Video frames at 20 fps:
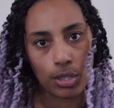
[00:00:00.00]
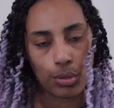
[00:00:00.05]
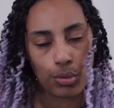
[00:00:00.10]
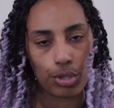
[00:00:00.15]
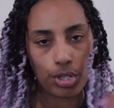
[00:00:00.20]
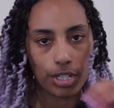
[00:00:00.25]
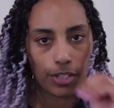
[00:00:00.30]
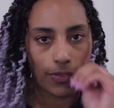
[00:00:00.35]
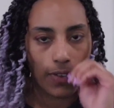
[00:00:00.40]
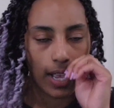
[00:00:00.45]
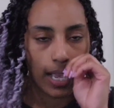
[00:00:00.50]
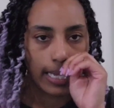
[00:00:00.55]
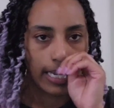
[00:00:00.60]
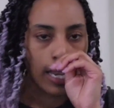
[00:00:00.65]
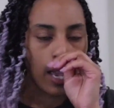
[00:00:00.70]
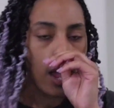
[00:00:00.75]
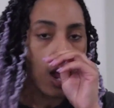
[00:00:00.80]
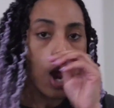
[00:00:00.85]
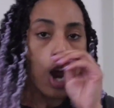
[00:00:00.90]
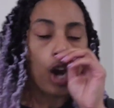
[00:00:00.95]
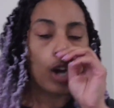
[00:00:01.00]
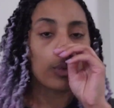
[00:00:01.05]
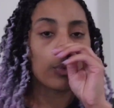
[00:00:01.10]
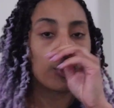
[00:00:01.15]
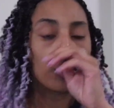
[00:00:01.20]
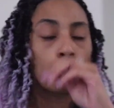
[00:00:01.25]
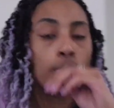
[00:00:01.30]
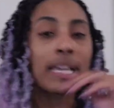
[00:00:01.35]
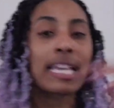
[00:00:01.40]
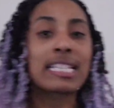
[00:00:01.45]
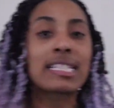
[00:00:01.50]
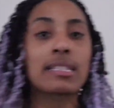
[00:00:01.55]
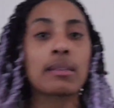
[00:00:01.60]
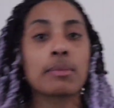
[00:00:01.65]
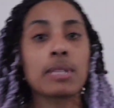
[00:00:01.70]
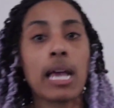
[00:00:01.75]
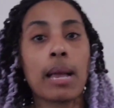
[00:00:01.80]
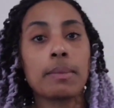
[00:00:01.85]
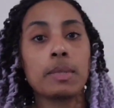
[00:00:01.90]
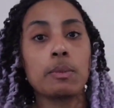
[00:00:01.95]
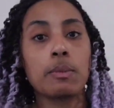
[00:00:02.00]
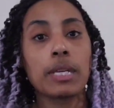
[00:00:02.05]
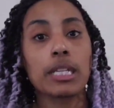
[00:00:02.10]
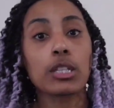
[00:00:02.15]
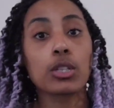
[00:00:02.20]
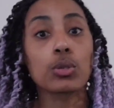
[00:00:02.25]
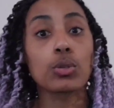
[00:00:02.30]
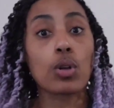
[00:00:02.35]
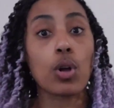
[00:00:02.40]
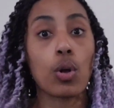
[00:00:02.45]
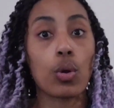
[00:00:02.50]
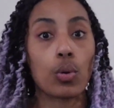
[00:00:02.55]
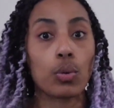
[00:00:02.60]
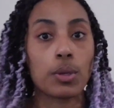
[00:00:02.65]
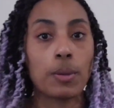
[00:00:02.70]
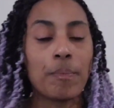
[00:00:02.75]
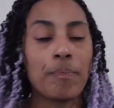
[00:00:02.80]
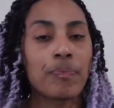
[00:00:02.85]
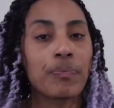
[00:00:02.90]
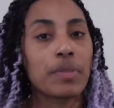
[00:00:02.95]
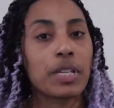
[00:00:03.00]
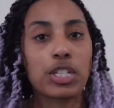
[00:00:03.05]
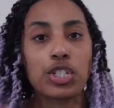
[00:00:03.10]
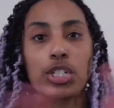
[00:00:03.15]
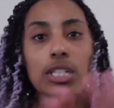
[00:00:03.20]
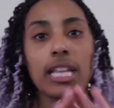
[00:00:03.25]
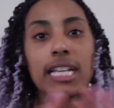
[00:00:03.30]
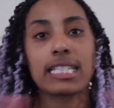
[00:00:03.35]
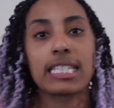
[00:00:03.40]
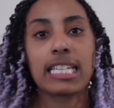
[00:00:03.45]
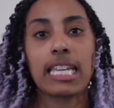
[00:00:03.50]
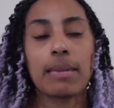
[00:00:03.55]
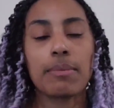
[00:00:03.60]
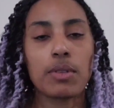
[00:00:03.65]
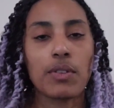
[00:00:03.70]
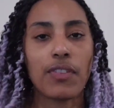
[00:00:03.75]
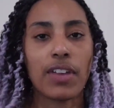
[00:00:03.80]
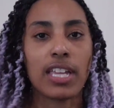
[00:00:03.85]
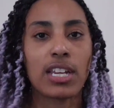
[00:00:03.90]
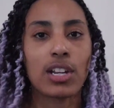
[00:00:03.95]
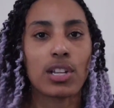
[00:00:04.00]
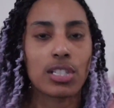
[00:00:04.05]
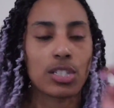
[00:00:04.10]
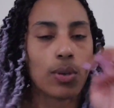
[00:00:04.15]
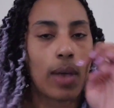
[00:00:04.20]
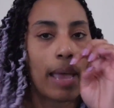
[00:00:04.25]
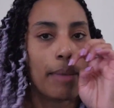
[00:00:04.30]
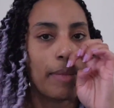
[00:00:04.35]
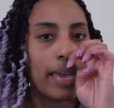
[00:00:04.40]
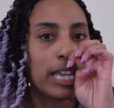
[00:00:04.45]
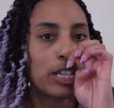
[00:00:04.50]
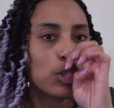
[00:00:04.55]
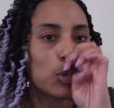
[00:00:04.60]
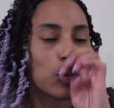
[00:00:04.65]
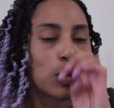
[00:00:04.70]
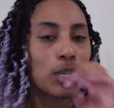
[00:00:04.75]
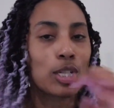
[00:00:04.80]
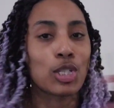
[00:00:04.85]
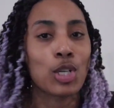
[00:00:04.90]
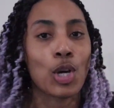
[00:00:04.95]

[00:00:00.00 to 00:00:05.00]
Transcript: do just fine. Her room can sometimes be a little cold because she likes to keep the fan on. So I made sure